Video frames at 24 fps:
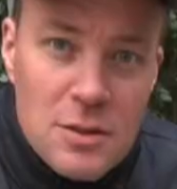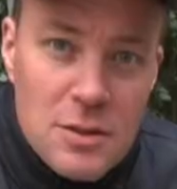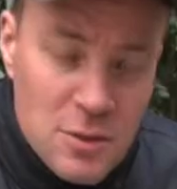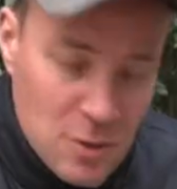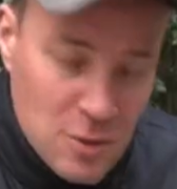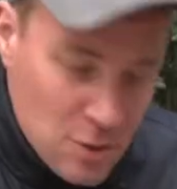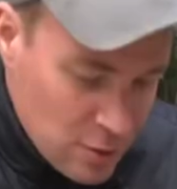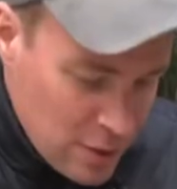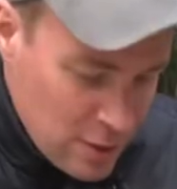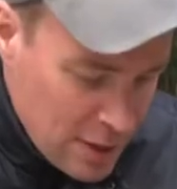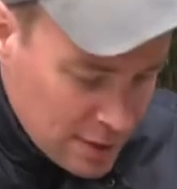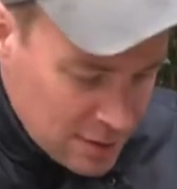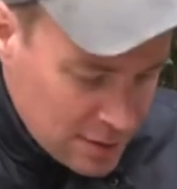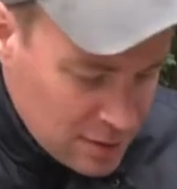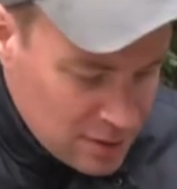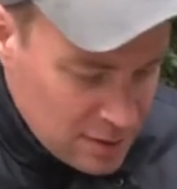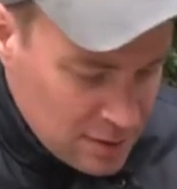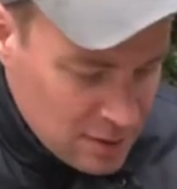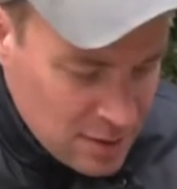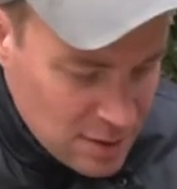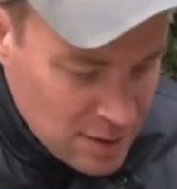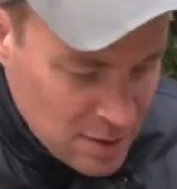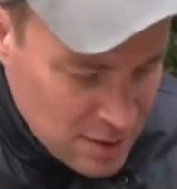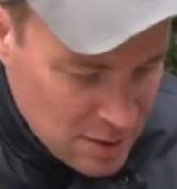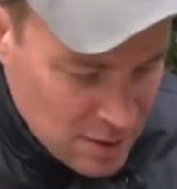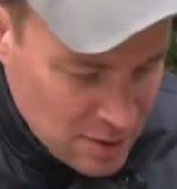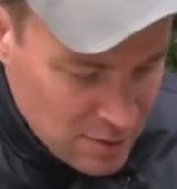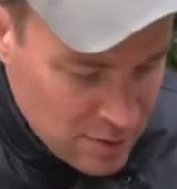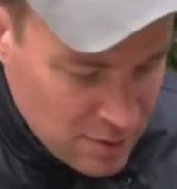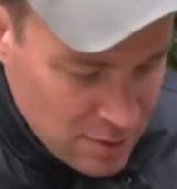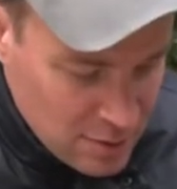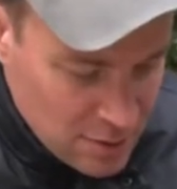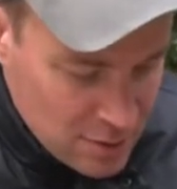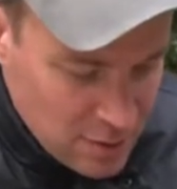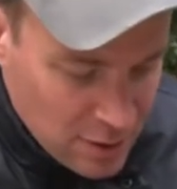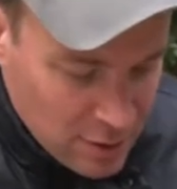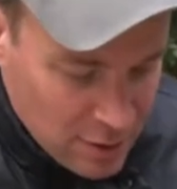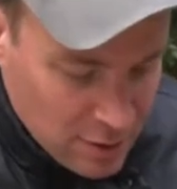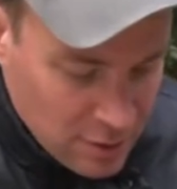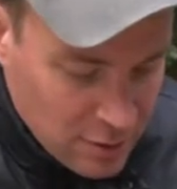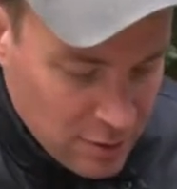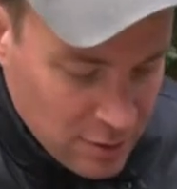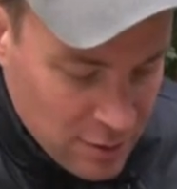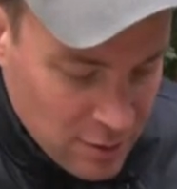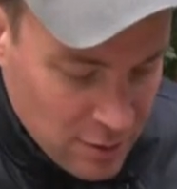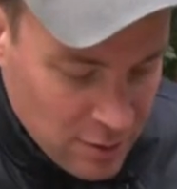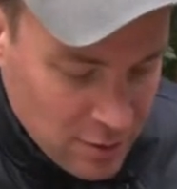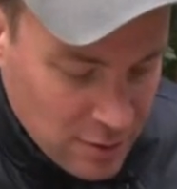So next, done a
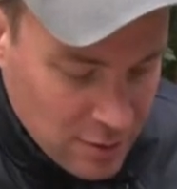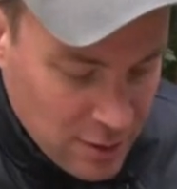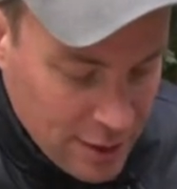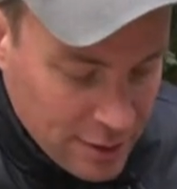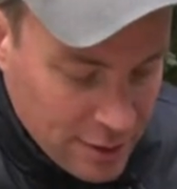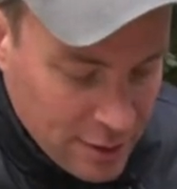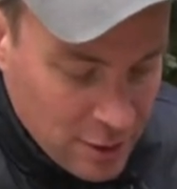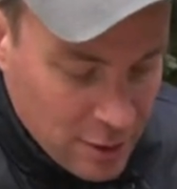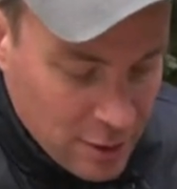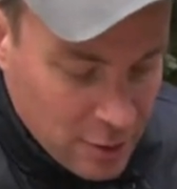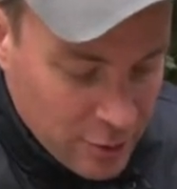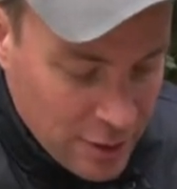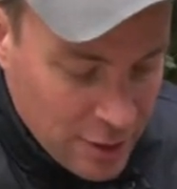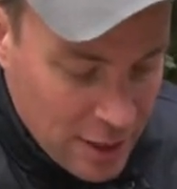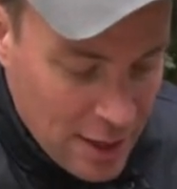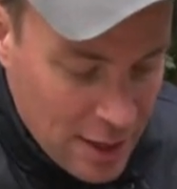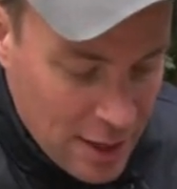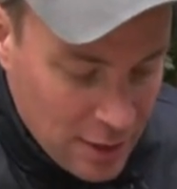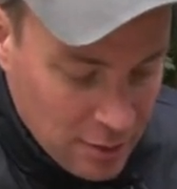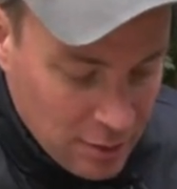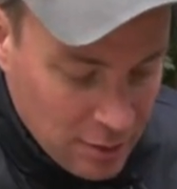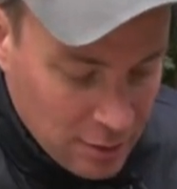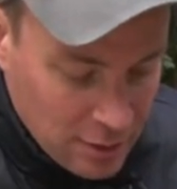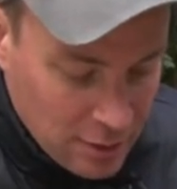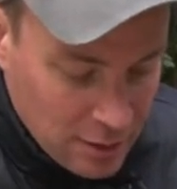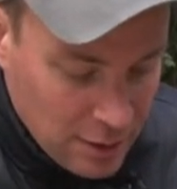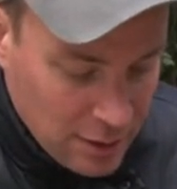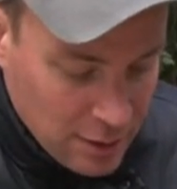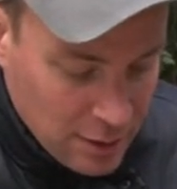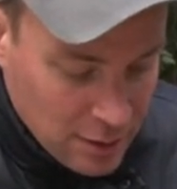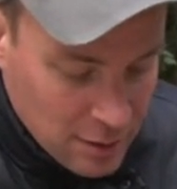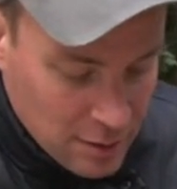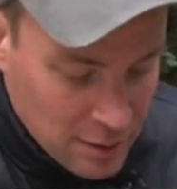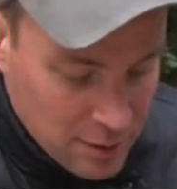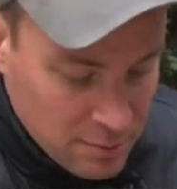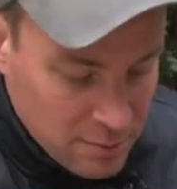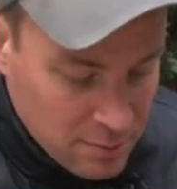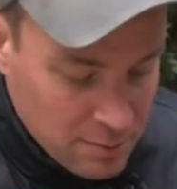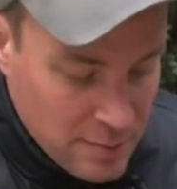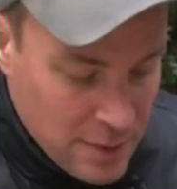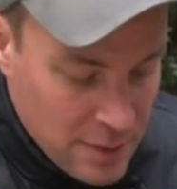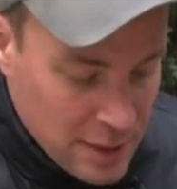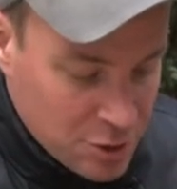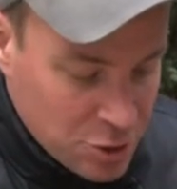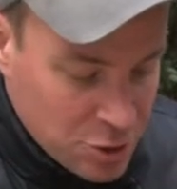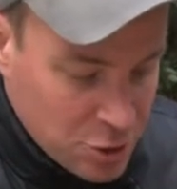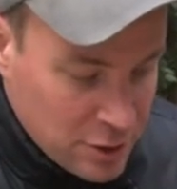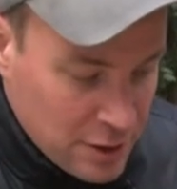ninety degree angle here,
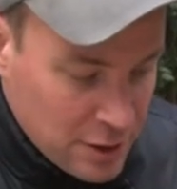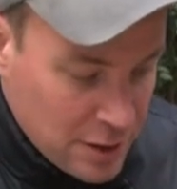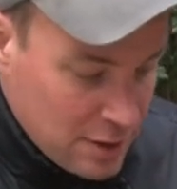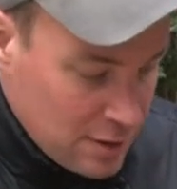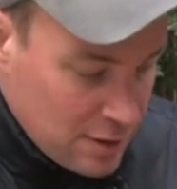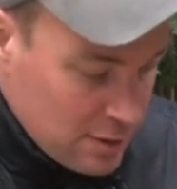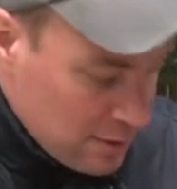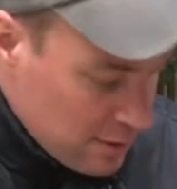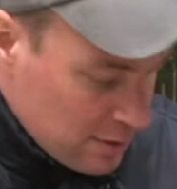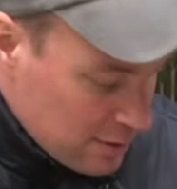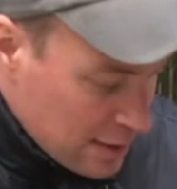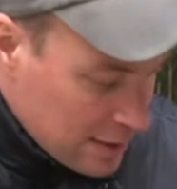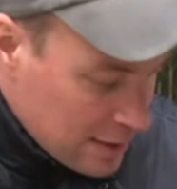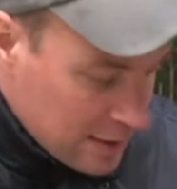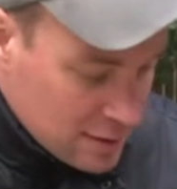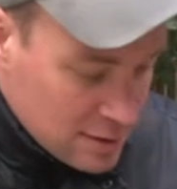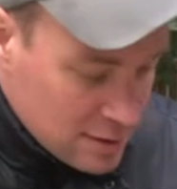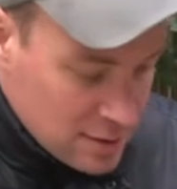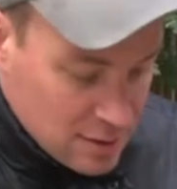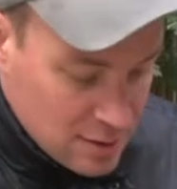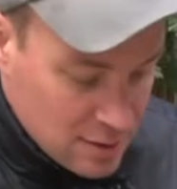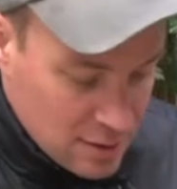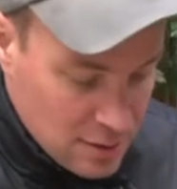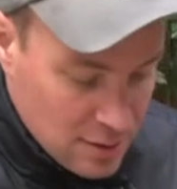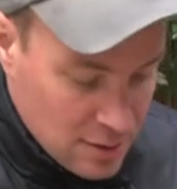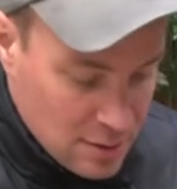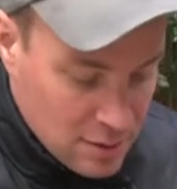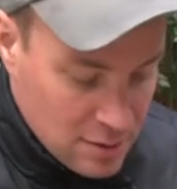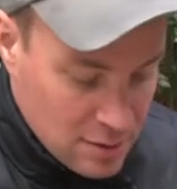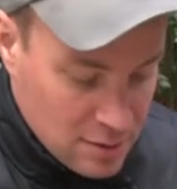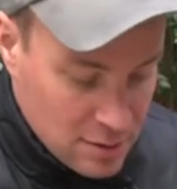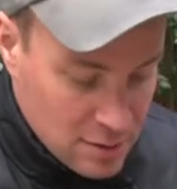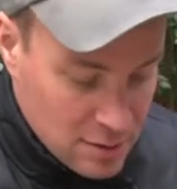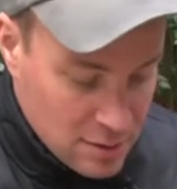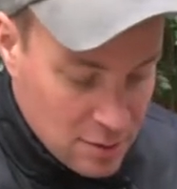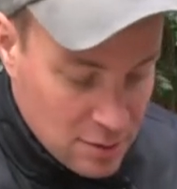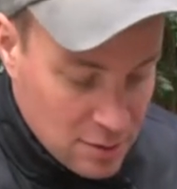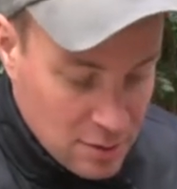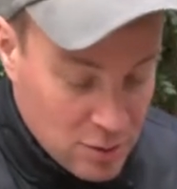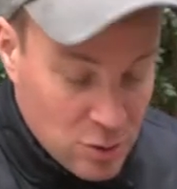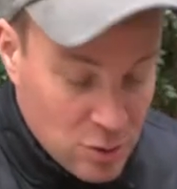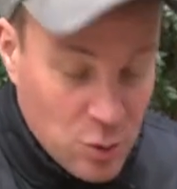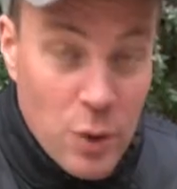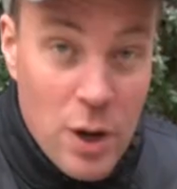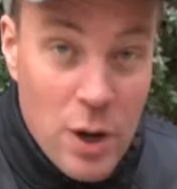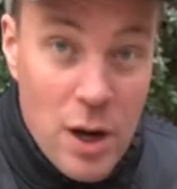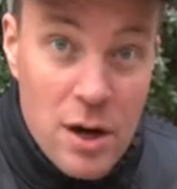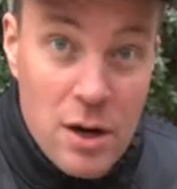measured it that it's, it's
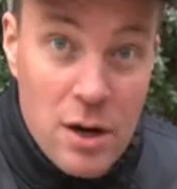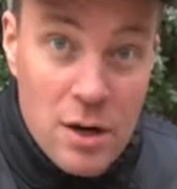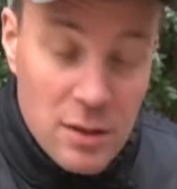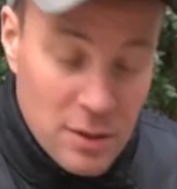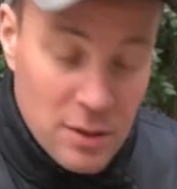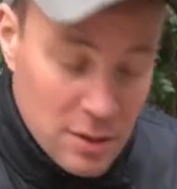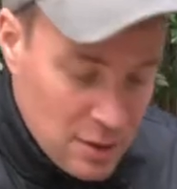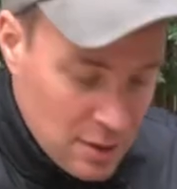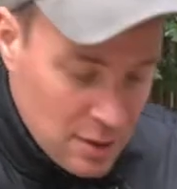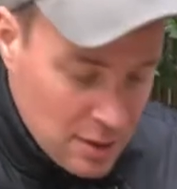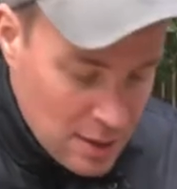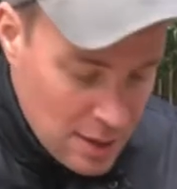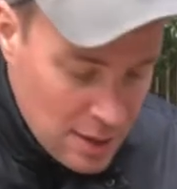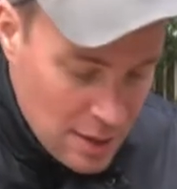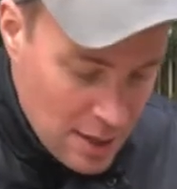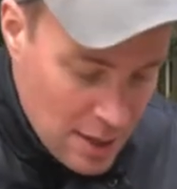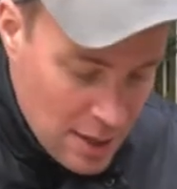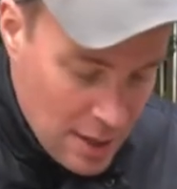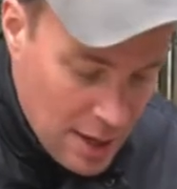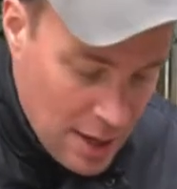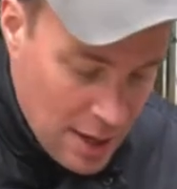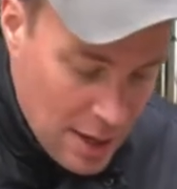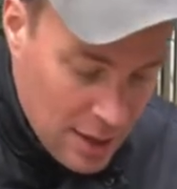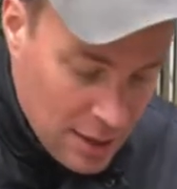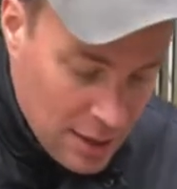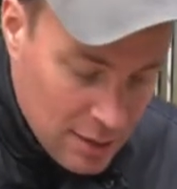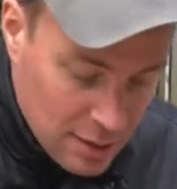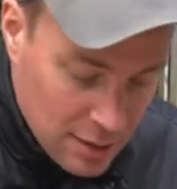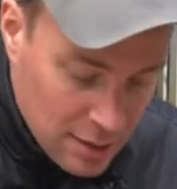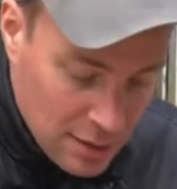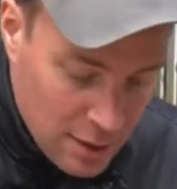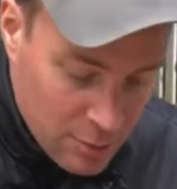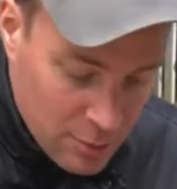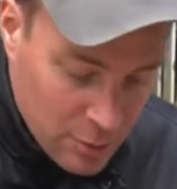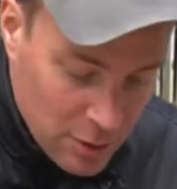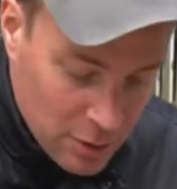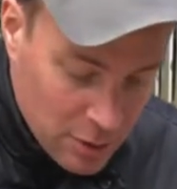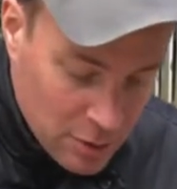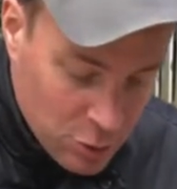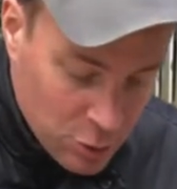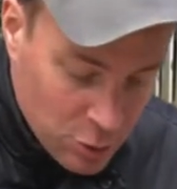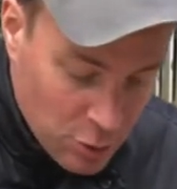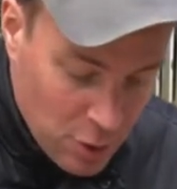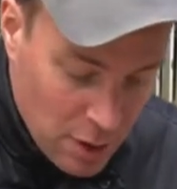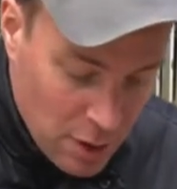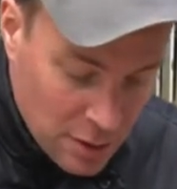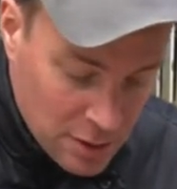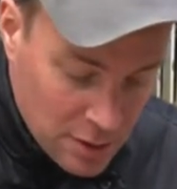square, and I'm going to
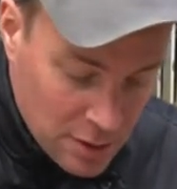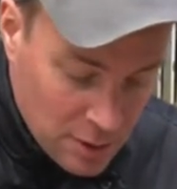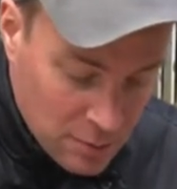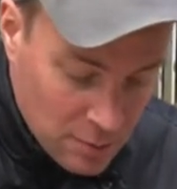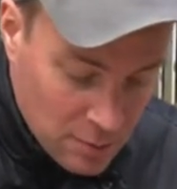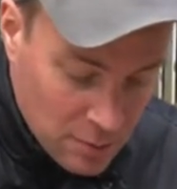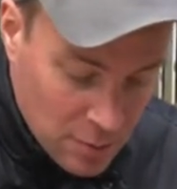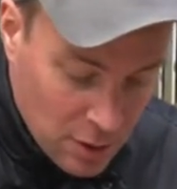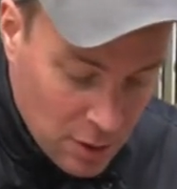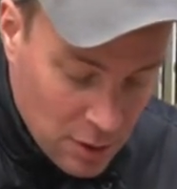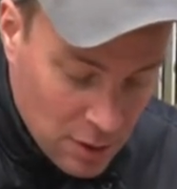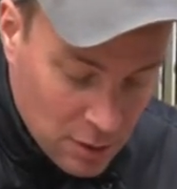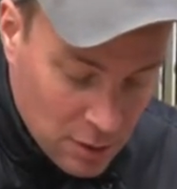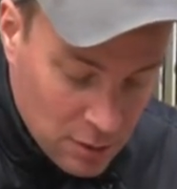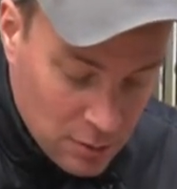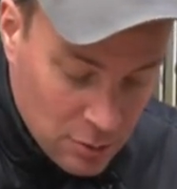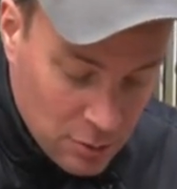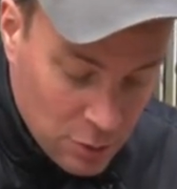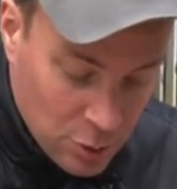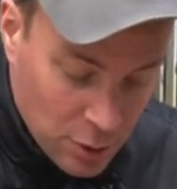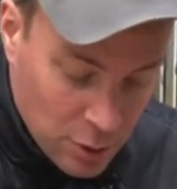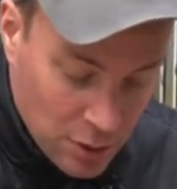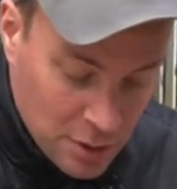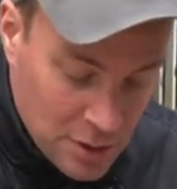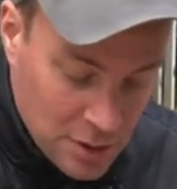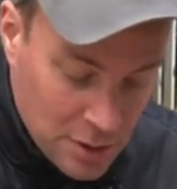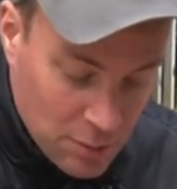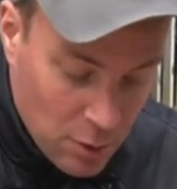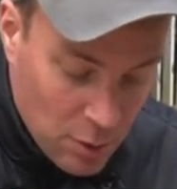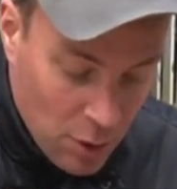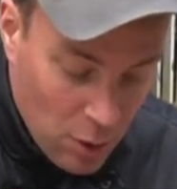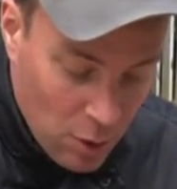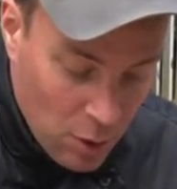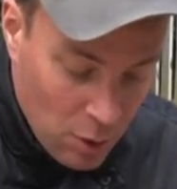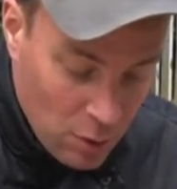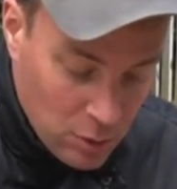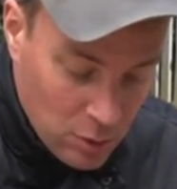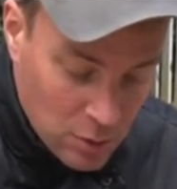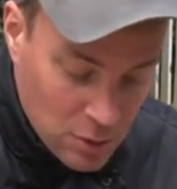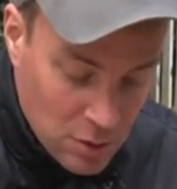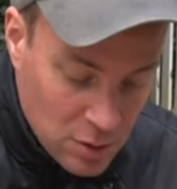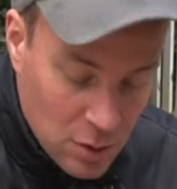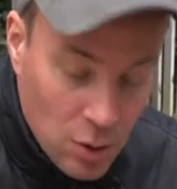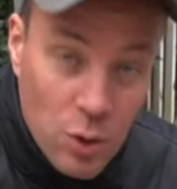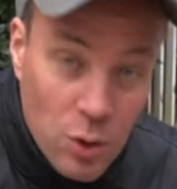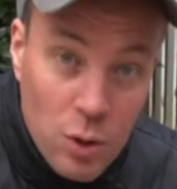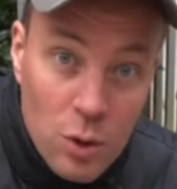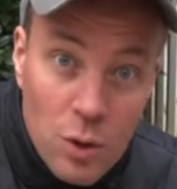draw some or drill some holes
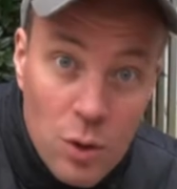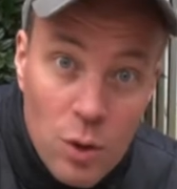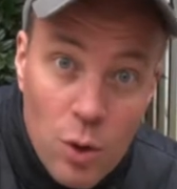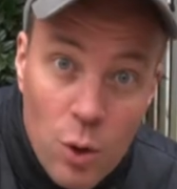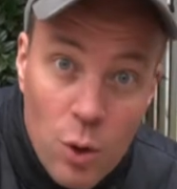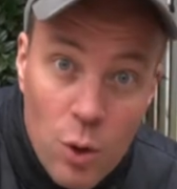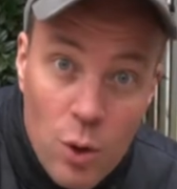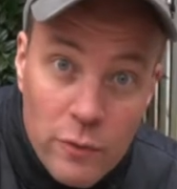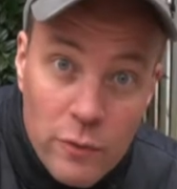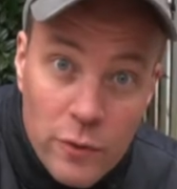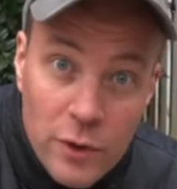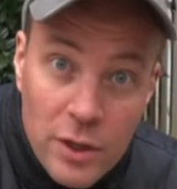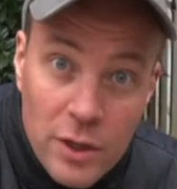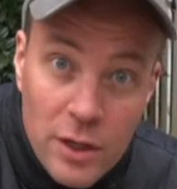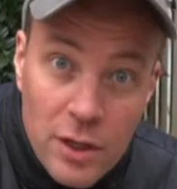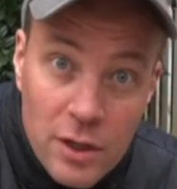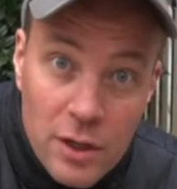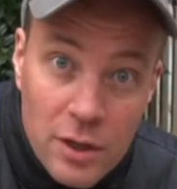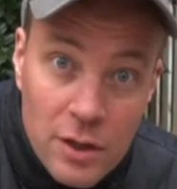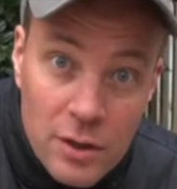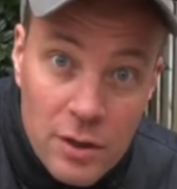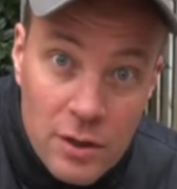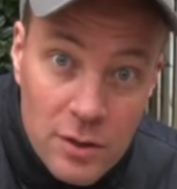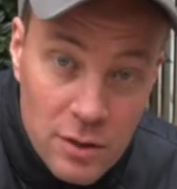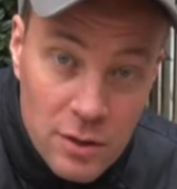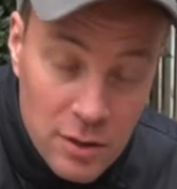over here,